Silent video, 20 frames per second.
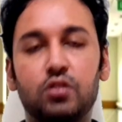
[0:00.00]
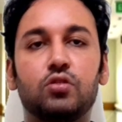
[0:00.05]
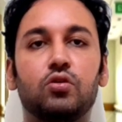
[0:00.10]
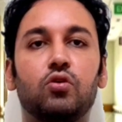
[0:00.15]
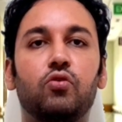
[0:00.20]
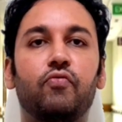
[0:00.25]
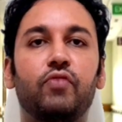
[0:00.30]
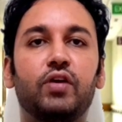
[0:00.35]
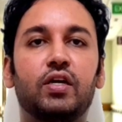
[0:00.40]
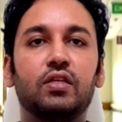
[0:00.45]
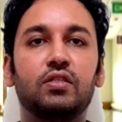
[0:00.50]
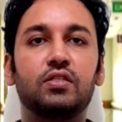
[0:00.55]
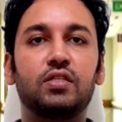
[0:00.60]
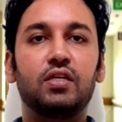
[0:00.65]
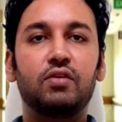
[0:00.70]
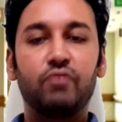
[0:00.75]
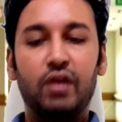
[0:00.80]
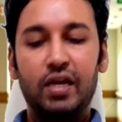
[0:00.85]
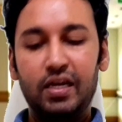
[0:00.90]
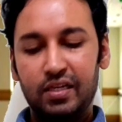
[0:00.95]
So we can see
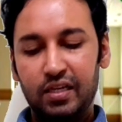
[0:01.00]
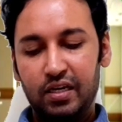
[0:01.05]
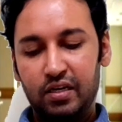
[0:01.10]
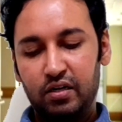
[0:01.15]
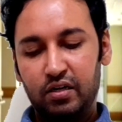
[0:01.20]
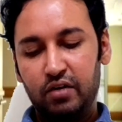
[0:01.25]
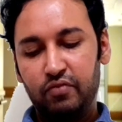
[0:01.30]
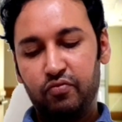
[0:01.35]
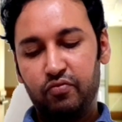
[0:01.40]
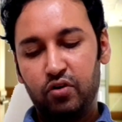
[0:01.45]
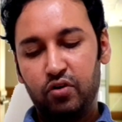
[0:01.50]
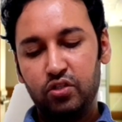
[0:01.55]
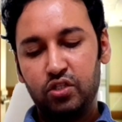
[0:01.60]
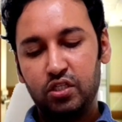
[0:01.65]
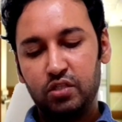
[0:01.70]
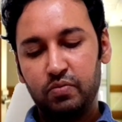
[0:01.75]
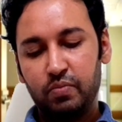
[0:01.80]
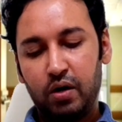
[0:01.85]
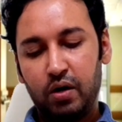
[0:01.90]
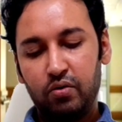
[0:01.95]
very clearly, first
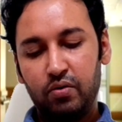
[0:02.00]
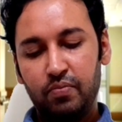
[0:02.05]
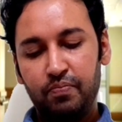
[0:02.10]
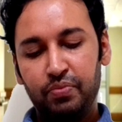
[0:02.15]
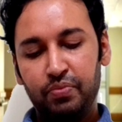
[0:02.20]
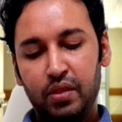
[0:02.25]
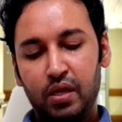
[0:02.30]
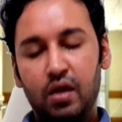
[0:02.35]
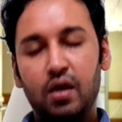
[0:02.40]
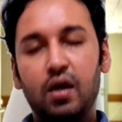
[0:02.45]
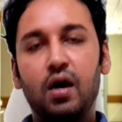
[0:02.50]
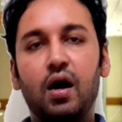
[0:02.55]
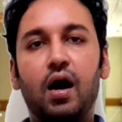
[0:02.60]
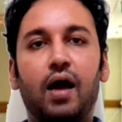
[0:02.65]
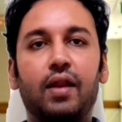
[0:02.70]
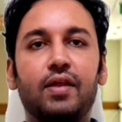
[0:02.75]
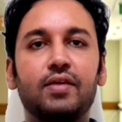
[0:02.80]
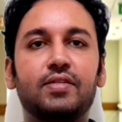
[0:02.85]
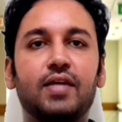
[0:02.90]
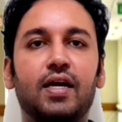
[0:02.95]
is about
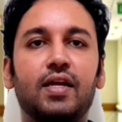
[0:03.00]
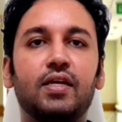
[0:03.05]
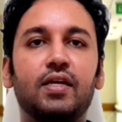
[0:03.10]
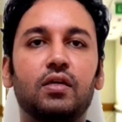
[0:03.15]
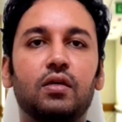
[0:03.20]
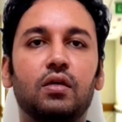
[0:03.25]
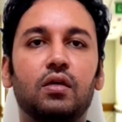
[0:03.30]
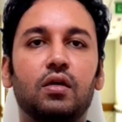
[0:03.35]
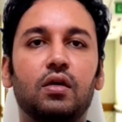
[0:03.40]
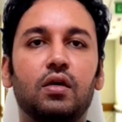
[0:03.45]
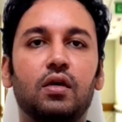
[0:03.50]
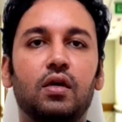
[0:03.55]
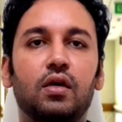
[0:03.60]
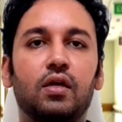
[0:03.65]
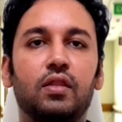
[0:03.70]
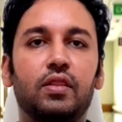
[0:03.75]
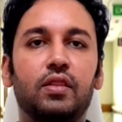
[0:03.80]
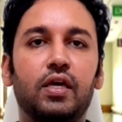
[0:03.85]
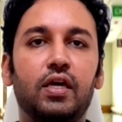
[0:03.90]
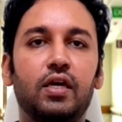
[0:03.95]
understanding
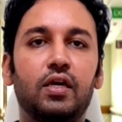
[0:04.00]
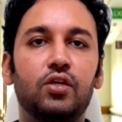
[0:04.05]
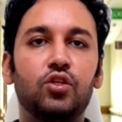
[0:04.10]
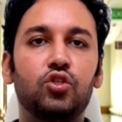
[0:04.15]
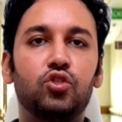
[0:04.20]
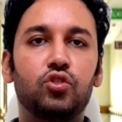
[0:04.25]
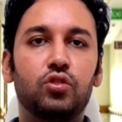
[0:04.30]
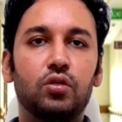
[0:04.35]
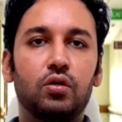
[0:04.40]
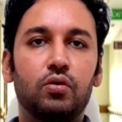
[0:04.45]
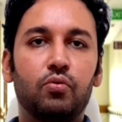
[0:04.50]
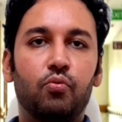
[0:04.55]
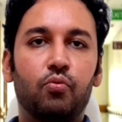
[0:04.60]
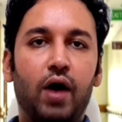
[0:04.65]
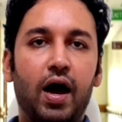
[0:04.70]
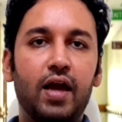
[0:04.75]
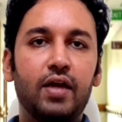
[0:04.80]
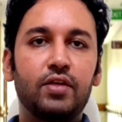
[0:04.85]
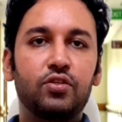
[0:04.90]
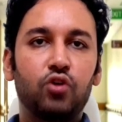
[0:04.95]
the
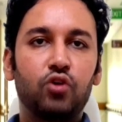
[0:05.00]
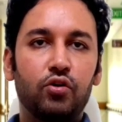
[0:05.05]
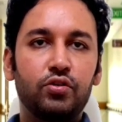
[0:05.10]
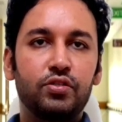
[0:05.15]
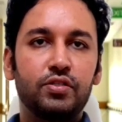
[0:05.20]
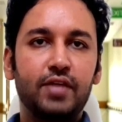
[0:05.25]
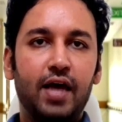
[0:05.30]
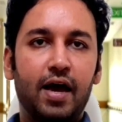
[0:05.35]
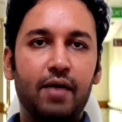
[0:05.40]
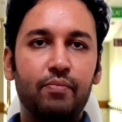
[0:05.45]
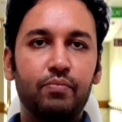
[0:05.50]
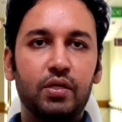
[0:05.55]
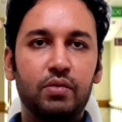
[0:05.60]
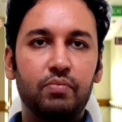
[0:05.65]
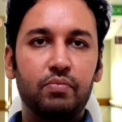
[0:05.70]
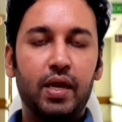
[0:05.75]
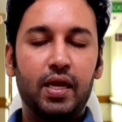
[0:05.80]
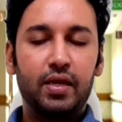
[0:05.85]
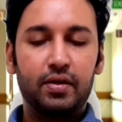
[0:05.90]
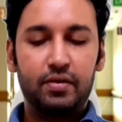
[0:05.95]
why choices have been
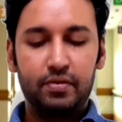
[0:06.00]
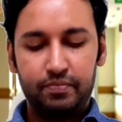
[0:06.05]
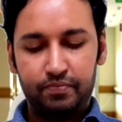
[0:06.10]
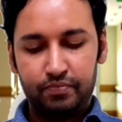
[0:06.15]
made.